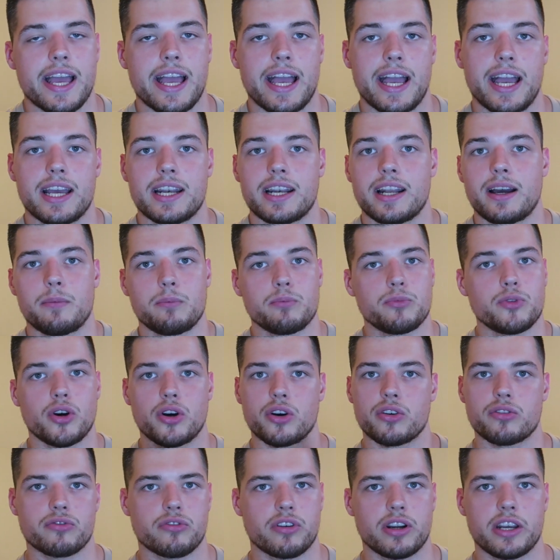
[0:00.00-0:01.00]
And I'm
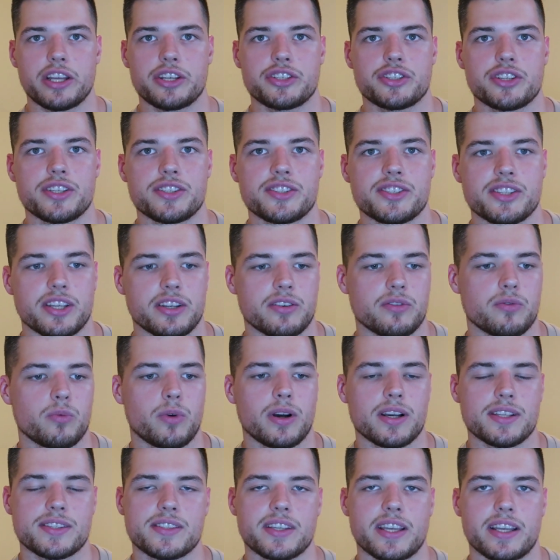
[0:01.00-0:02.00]
not religious in
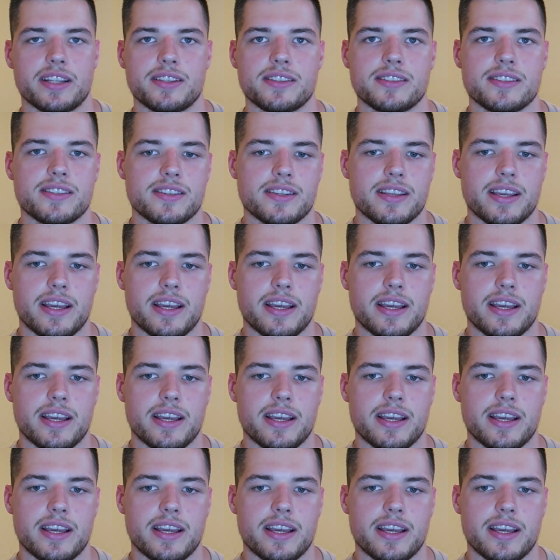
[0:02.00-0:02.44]
what sense,